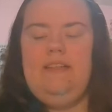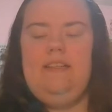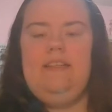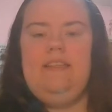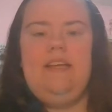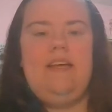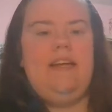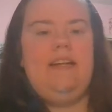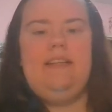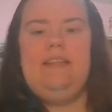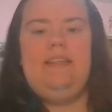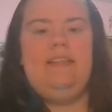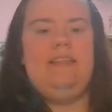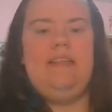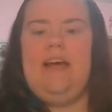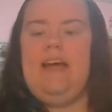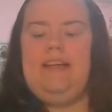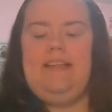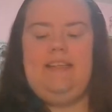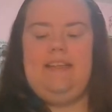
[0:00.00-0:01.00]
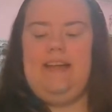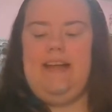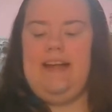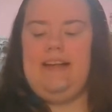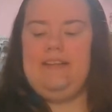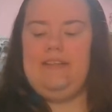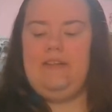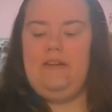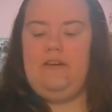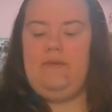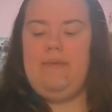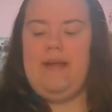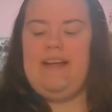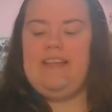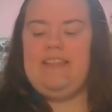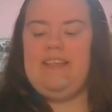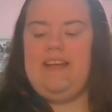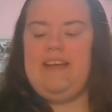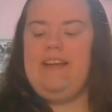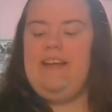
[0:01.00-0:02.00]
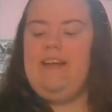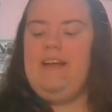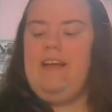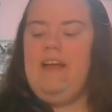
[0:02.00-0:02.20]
"Tut, tut," answered Maisie.